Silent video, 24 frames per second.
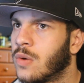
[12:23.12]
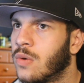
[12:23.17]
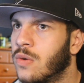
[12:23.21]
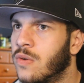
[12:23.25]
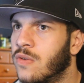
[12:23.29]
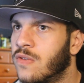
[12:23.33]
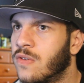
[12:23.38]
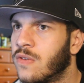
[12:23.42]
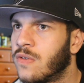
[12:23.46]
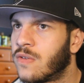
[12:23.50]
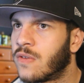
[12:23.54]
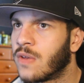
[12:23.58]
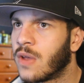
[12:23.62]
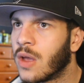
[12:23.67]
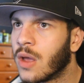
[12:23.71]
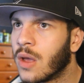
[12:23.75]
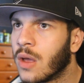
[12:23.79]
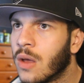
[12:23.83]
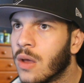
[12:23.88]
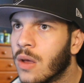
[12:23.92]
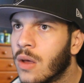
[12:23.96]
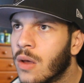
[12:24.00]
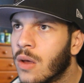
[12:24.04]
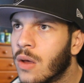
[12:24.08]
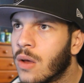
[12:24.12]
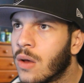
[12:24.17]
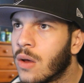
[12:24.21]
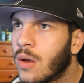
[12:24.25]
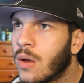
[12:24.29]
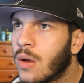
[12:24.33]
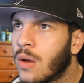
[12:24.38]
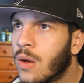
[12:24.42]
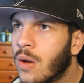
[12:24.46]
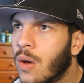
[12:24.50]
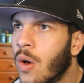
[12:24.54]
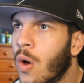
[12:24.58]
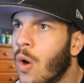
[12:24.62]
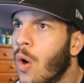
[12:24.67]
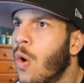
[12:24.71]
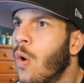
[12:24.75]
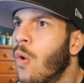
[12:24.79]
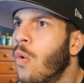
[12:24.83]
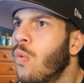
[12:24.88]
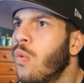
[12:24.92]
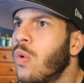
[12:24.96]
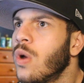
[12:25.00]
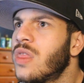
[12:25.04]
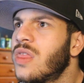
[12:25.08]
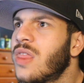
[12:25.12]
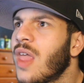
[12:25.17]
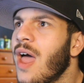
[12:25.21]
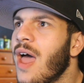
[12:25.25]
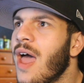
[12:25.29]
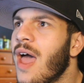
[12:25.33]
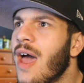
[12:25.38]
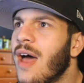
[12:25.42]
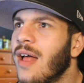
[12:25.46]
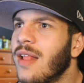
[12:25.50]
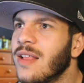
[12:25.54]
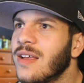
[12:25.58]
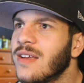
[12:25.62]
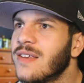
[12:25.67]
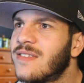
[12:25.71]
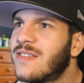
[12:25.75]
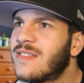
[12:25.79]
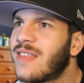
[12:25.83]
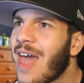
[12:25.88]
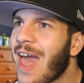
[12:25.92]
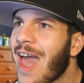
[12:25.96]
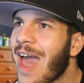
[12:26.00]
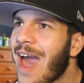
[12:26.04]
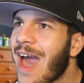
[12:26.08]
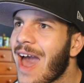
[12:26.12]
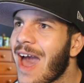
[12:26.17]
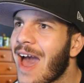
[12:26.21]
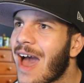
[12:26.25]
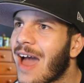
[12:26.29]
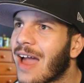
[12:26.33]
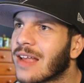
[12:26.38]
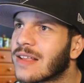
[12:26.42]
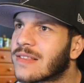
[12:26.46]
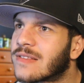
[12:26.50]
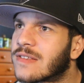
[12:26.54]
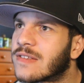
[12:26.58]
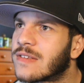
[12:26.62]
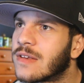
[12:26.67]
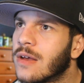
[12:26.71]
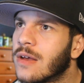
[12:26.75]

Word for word: What does he say? What the hell is that?